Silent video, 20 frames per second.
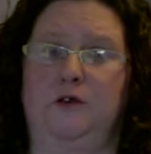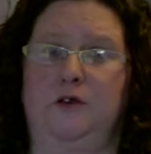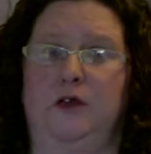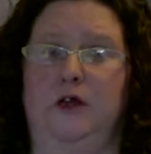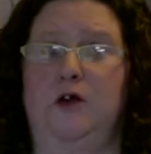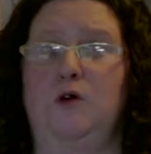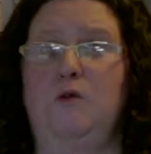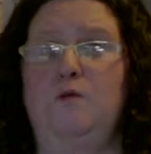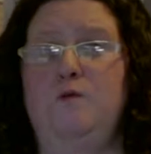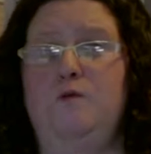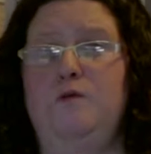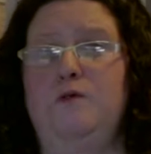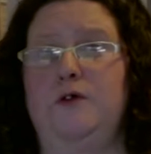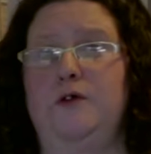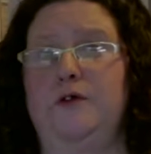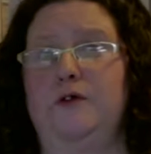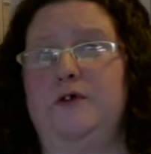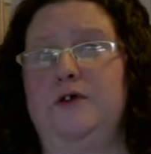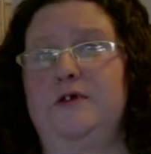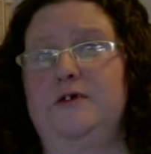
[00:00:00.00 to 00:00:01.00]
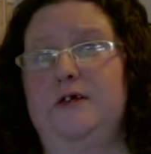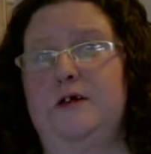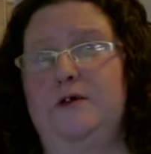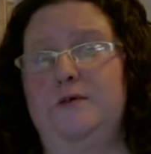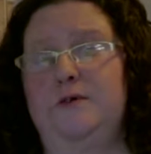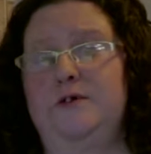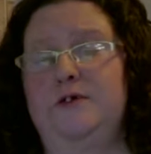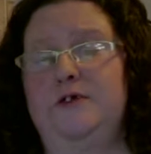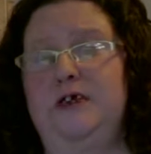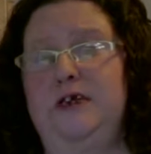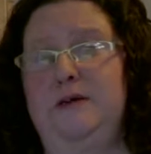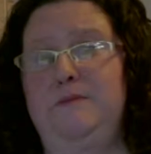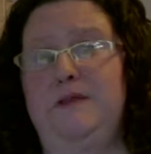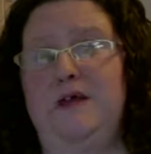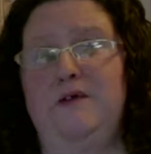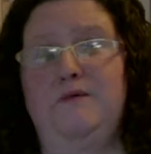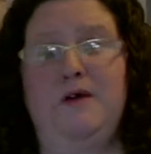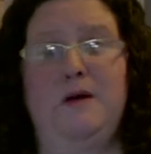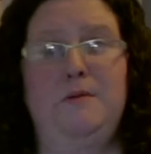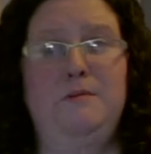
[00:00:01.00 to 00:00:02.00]
their confidence, their self-esteem,
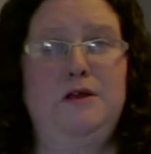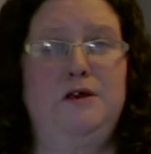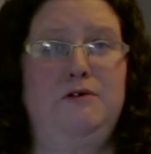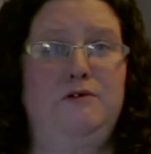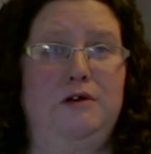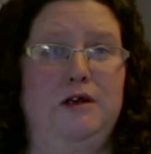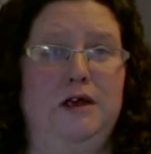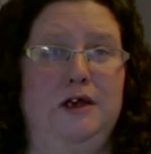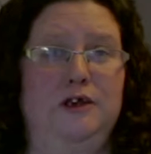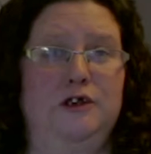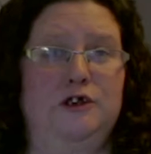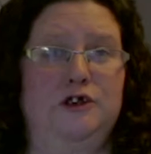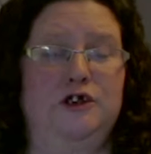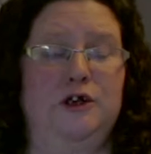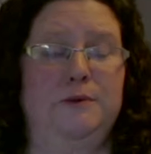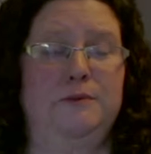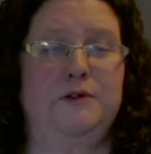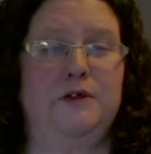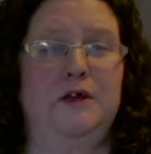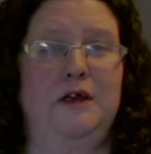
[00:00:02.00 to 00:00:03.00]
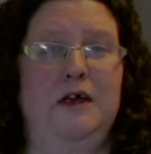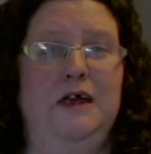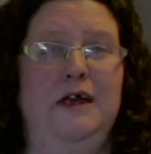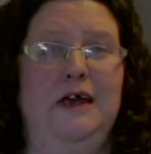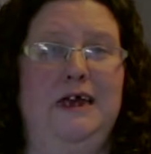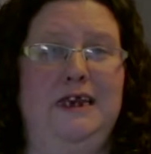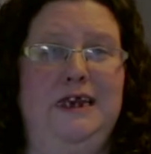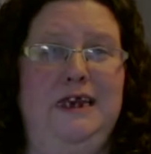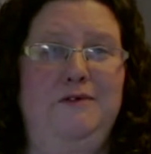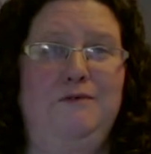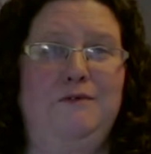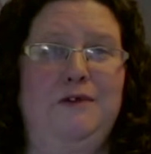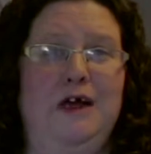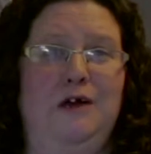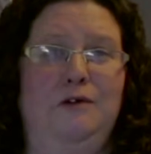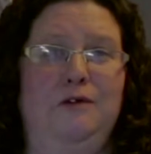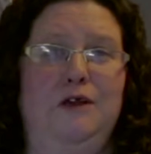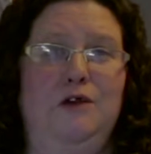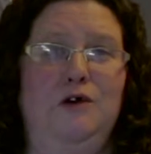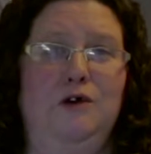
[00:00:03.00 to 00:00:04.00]
their family relationships, and even
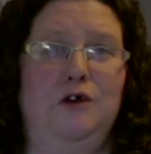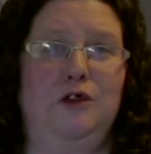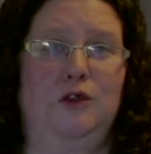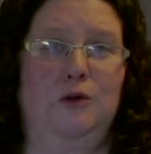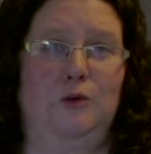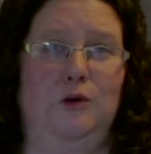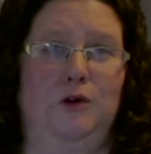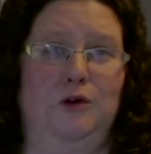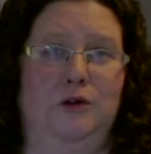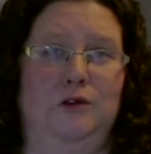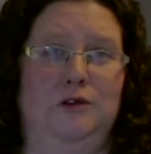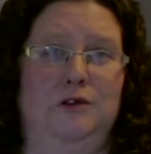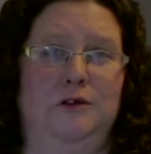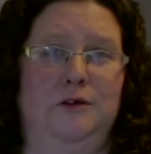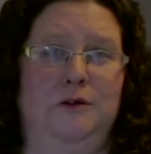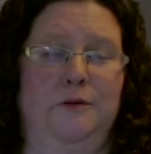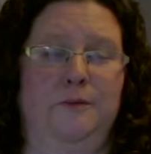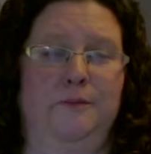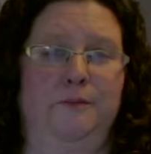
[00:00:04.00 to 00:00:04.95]
how they look at the world.